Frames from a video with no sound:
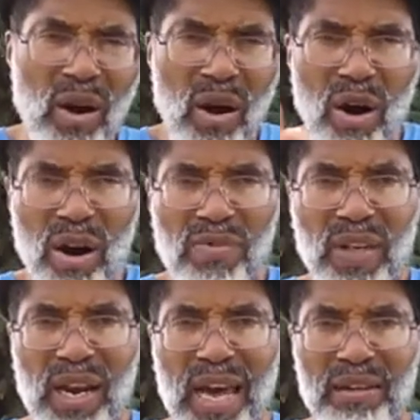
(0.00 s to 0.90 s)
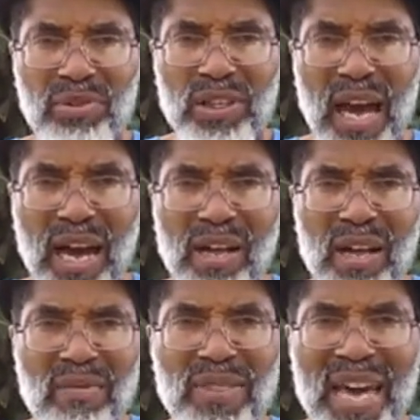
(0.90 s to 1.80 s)
on the lifestyle
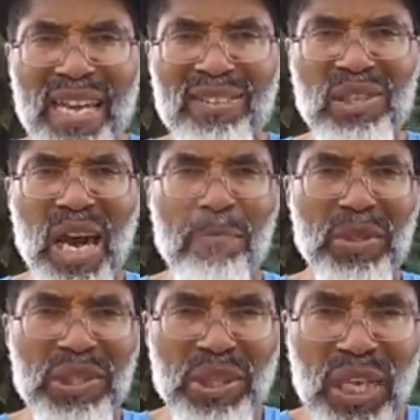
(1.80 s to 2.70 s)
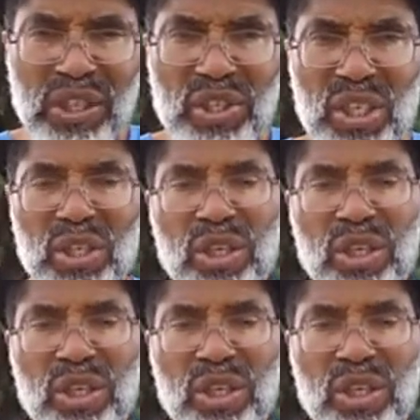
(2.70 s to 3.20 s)
that is in opposition